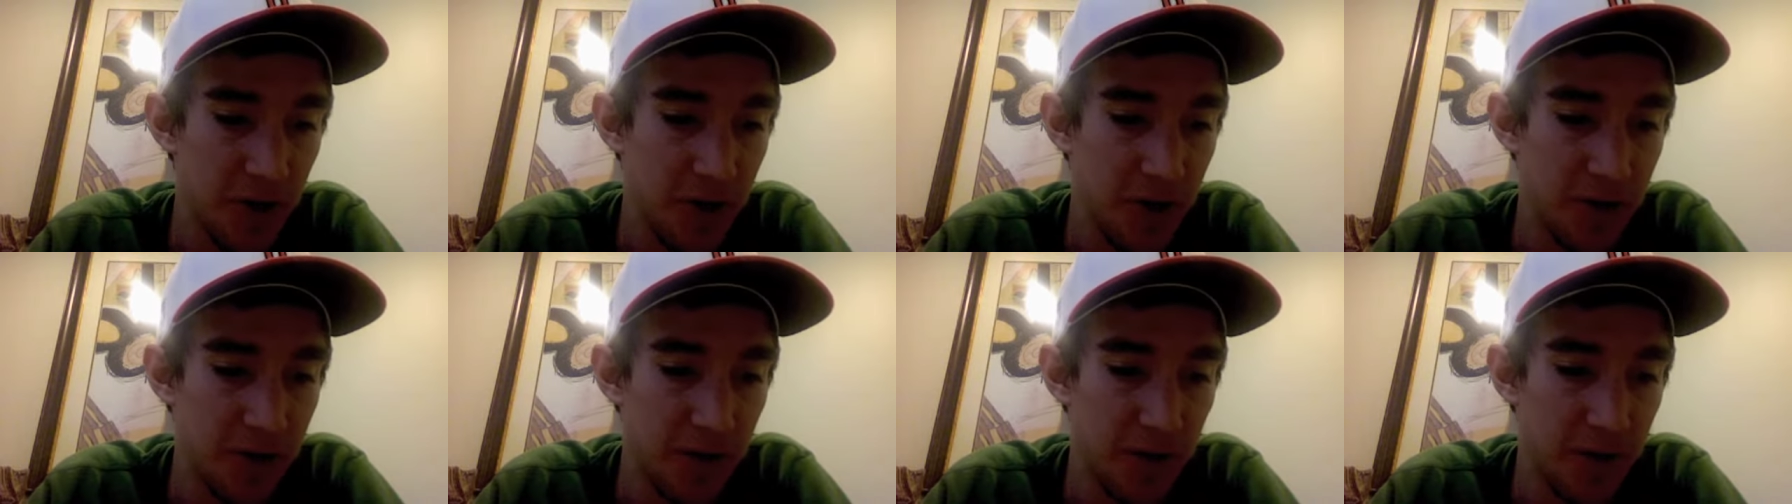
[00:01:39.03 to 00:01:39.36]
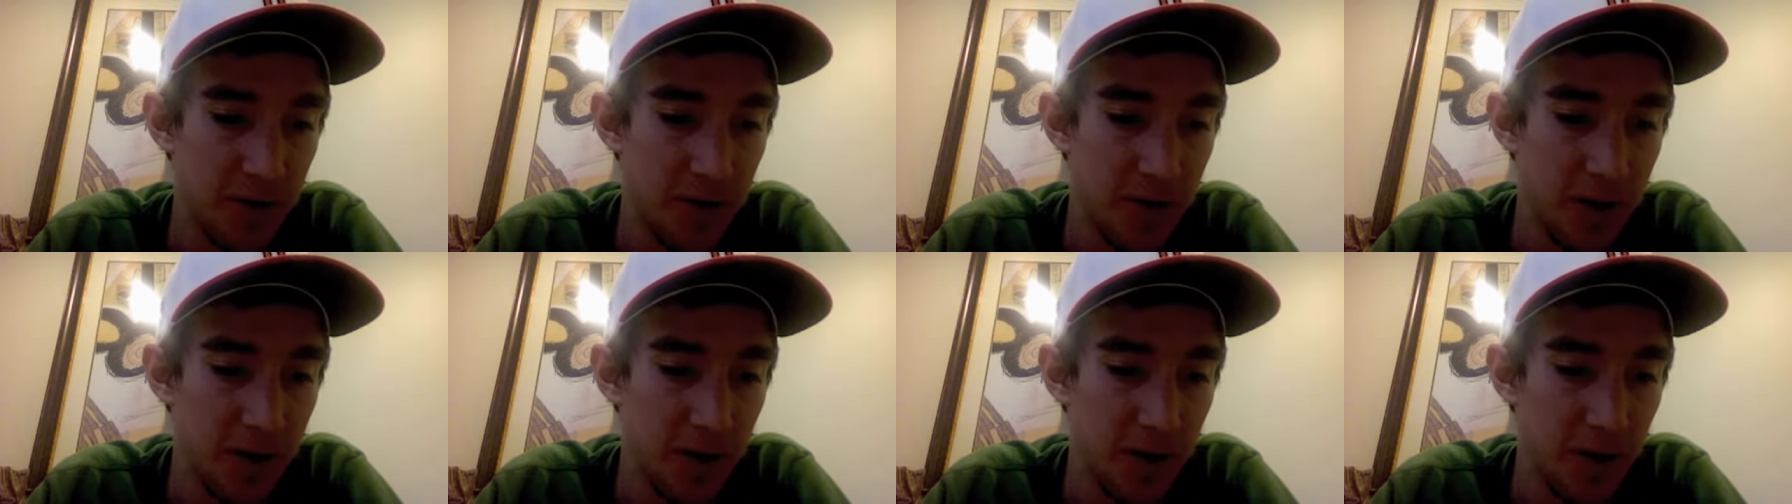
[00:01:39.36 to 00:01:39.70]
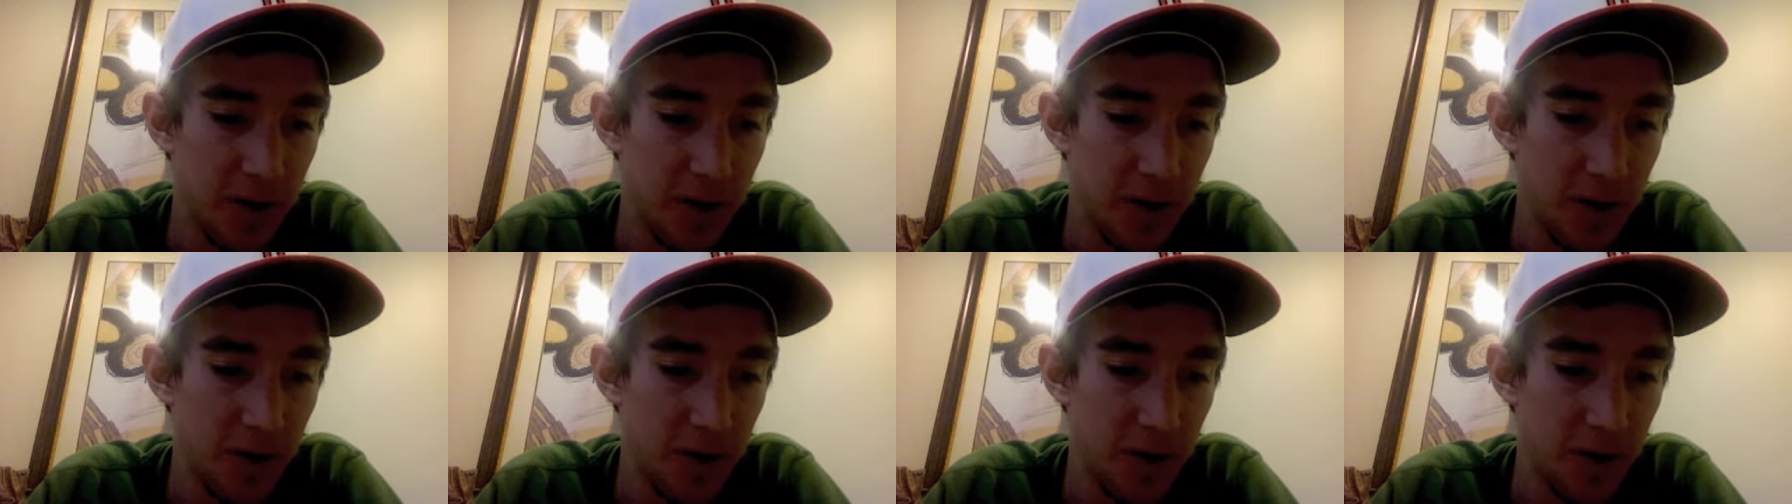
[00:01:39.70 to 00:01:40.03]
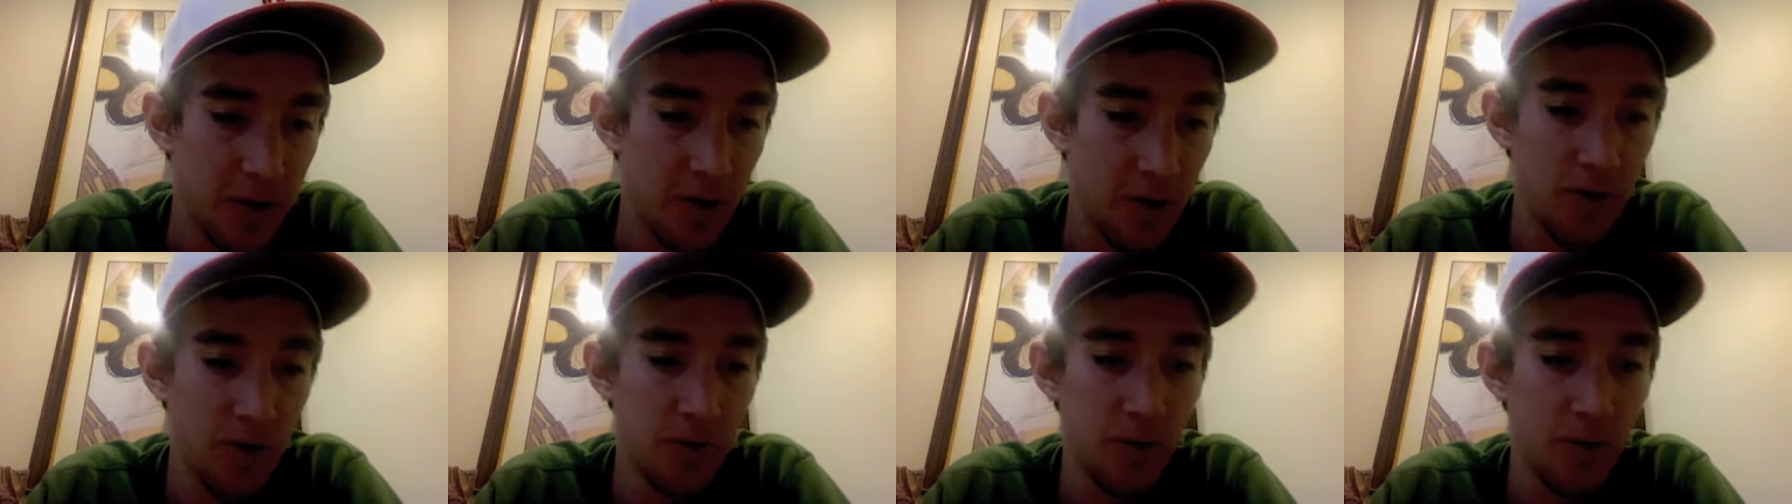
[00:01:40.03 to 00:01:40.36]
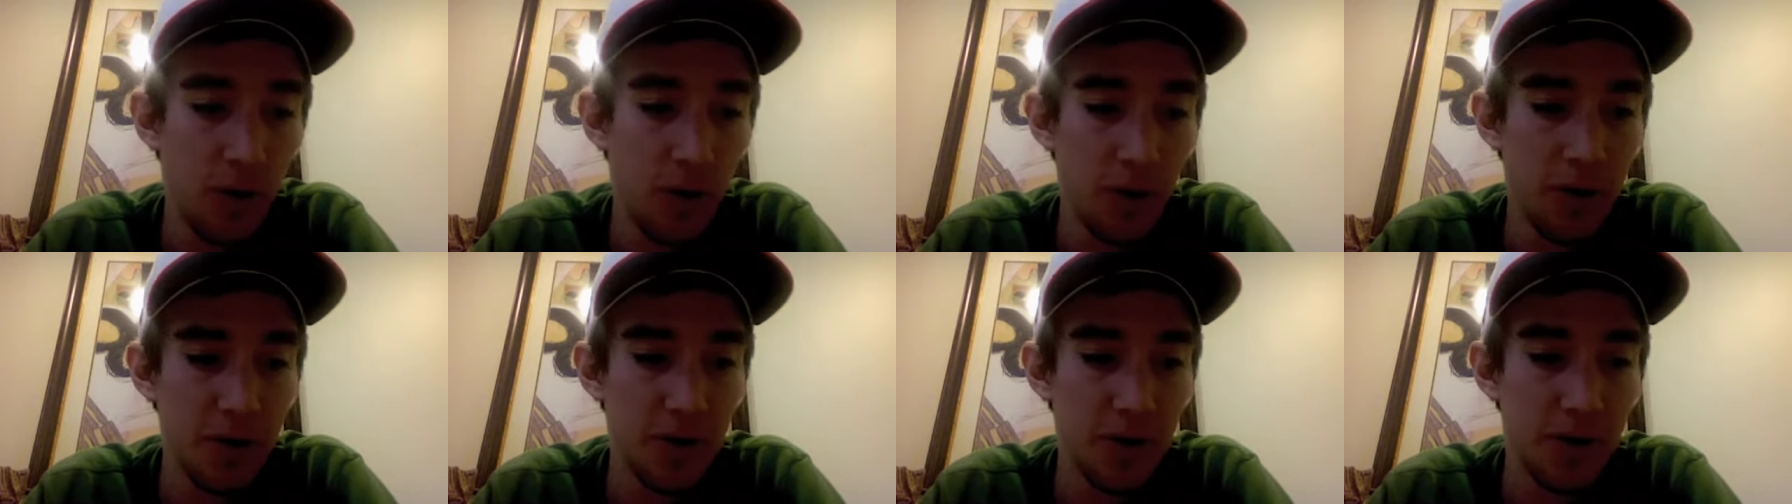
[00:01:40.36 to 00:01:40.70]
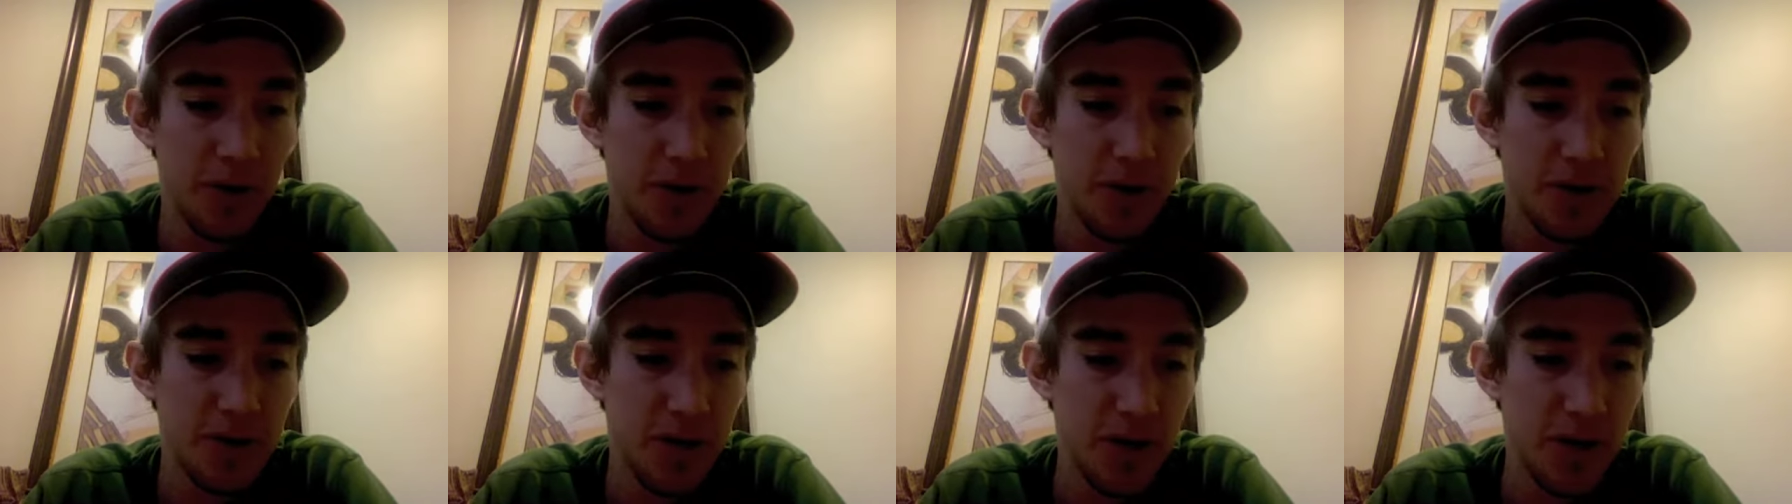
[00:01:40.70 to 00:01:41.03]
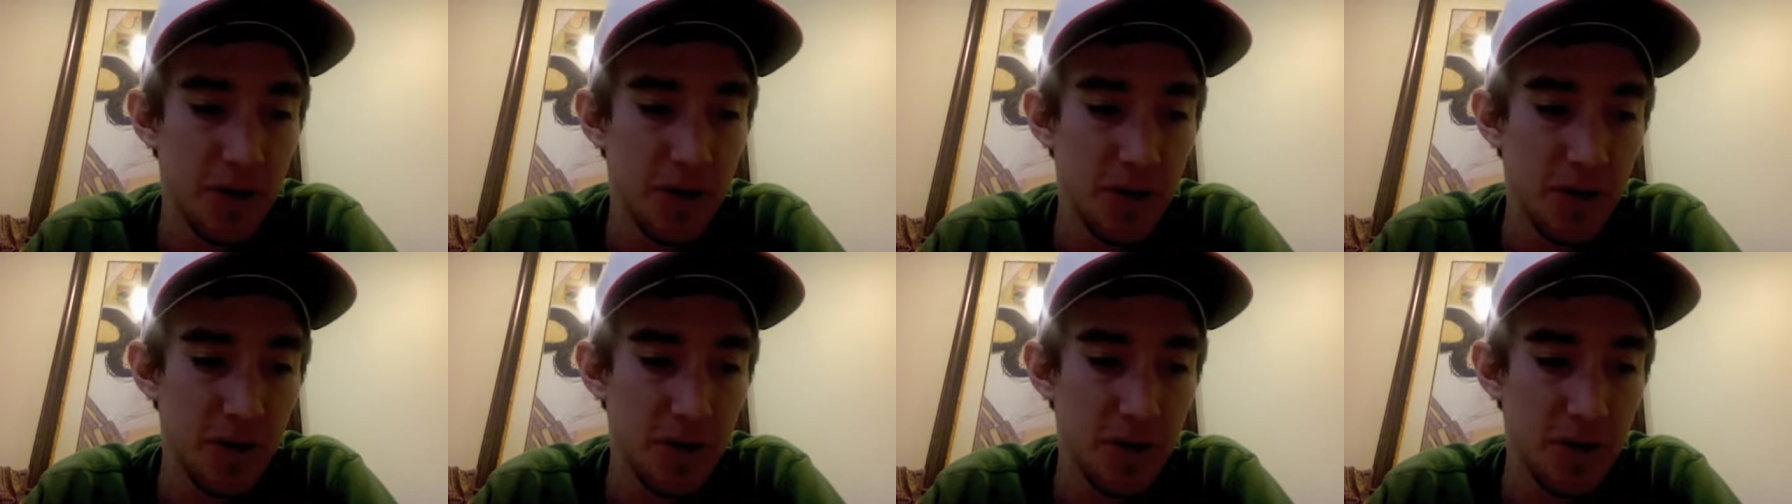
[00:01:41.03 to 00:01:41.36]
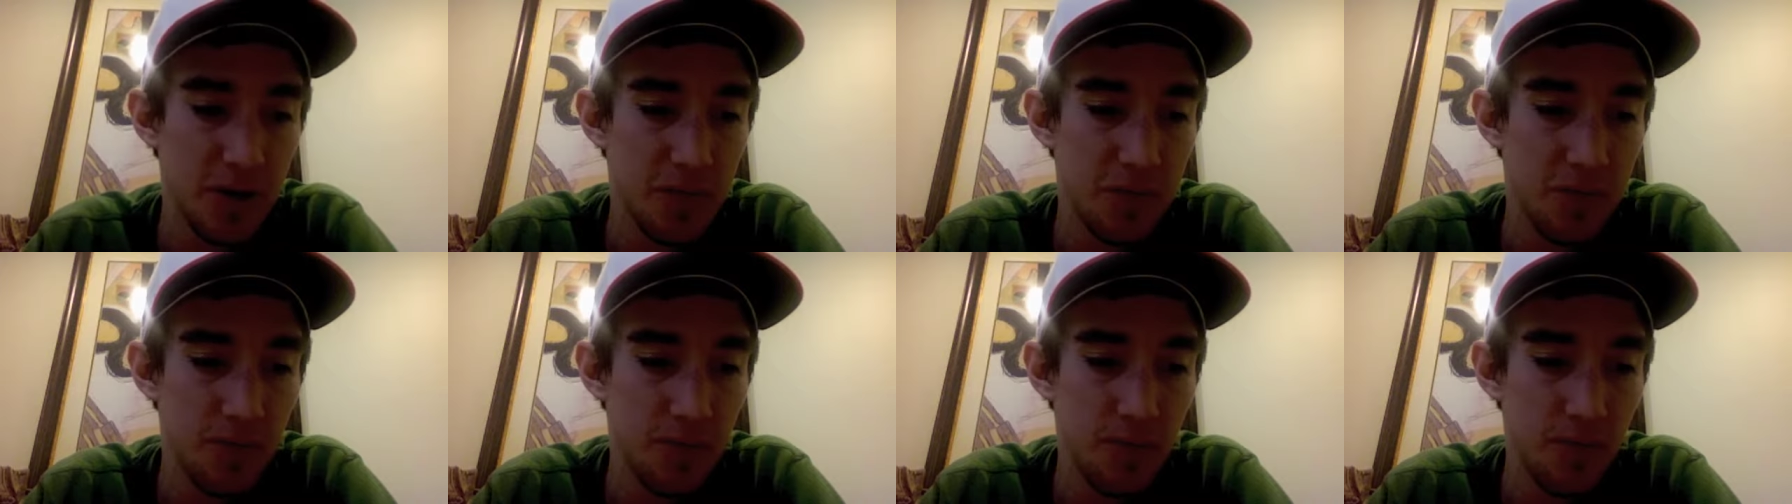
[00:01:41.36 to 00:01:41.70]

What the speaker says: I think that your role in orientation is